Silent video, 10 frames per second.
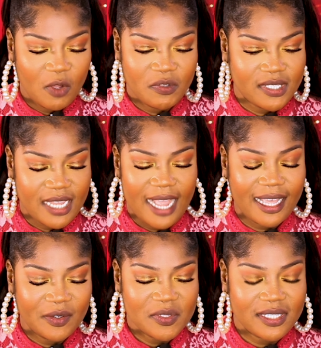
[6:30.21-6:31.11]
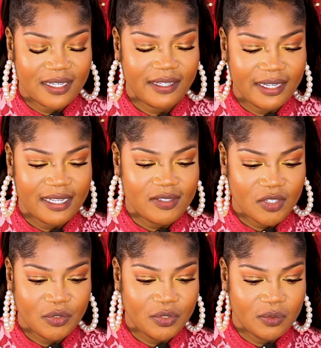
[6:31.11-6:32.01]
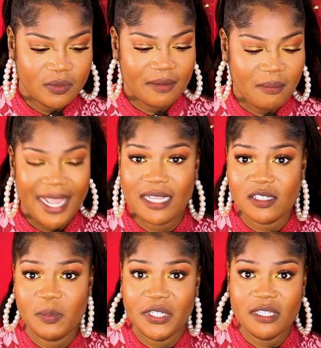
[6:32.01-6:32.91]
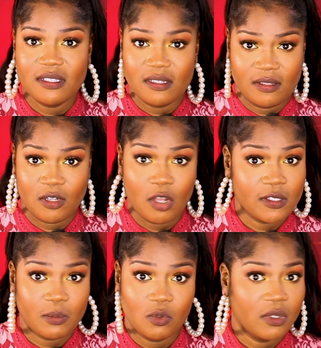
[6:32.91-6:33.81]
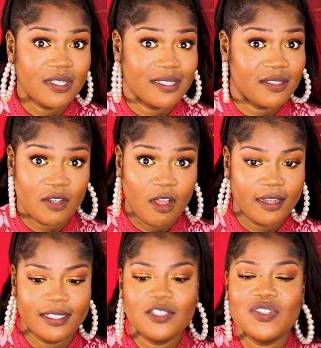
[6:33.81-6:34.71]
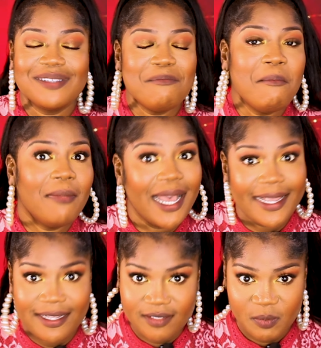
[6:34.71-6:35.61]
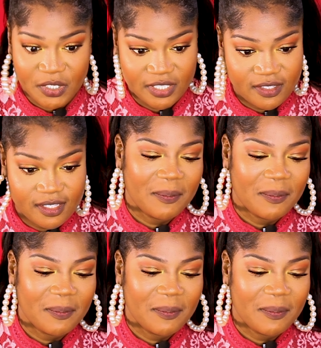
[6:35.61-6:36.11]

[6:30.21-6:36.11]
obviously, I cannot sit down here and tell you my experience is gospel, because it's not. That's just my experience.